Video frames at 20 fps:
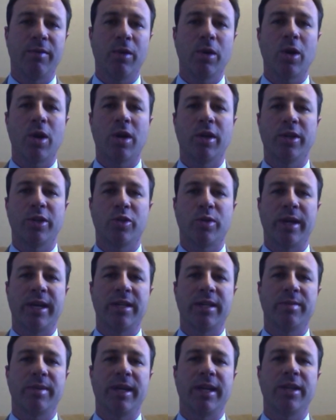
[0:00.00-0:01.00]
for cartilage
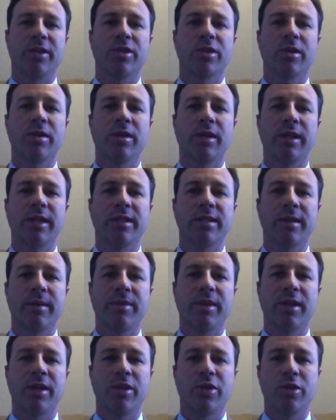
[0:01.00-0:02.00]
transplant, it's certainly
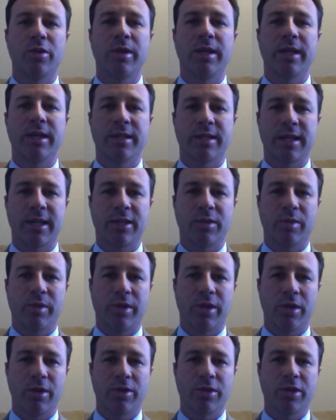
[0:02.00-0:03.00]
something that you can discuss
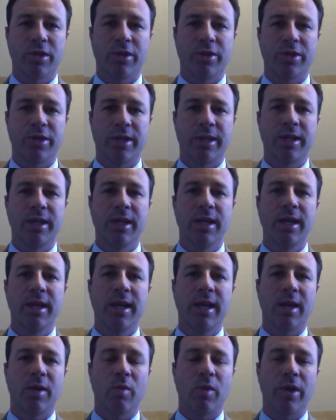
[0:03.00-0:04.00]
with your surgeon
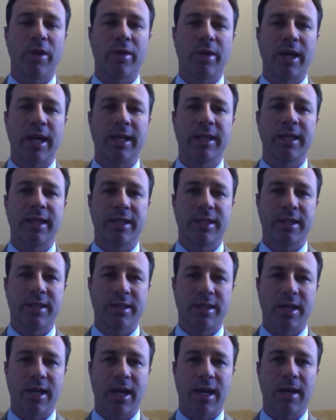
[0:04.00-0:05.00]
and whether or not this is
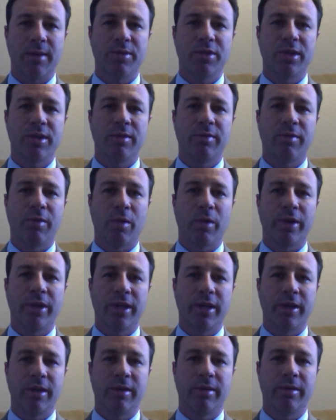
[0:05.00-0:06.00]
an option for
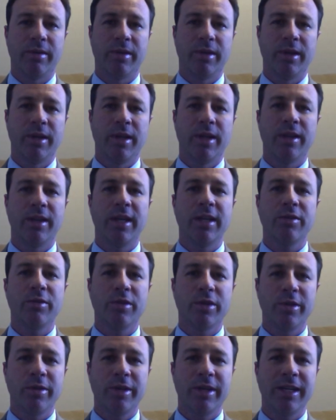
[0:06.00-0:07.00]
you. Thanks for
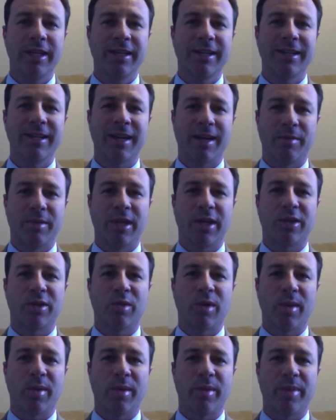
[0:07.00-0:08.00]
tuning in. I'm Dr.
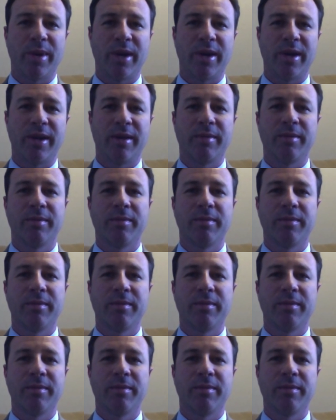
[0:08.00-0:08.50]
Robert Berry.